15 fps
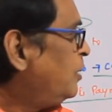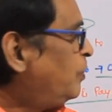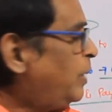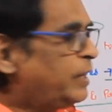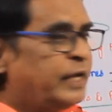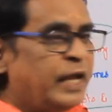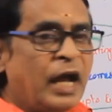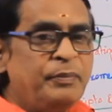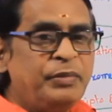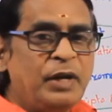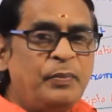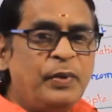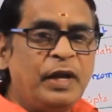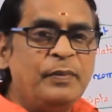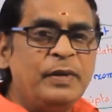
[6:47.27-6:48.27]
But
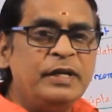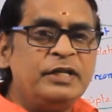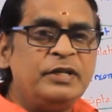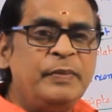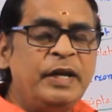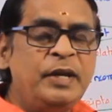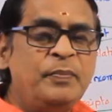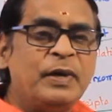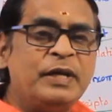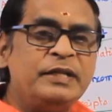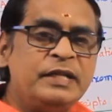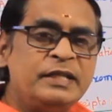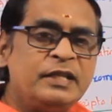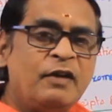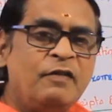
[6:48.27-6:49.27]
capital payments mean
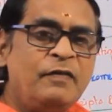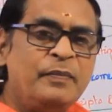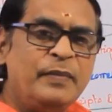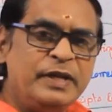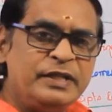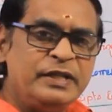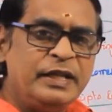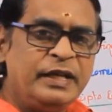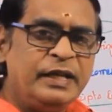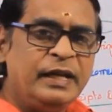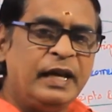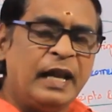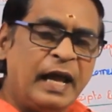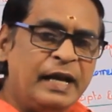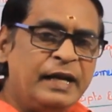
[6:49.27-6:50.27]
purchase of machinery,
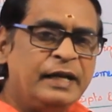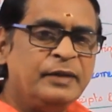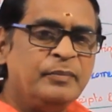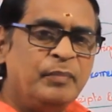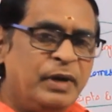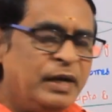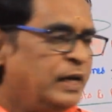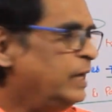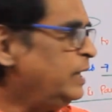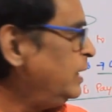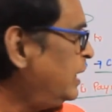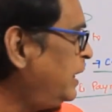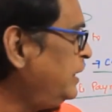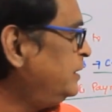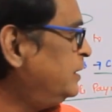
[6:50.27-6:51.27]
land,
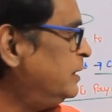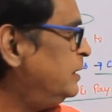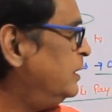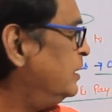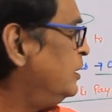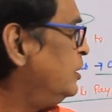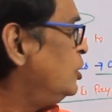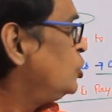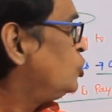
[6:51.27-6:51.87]
building, like that.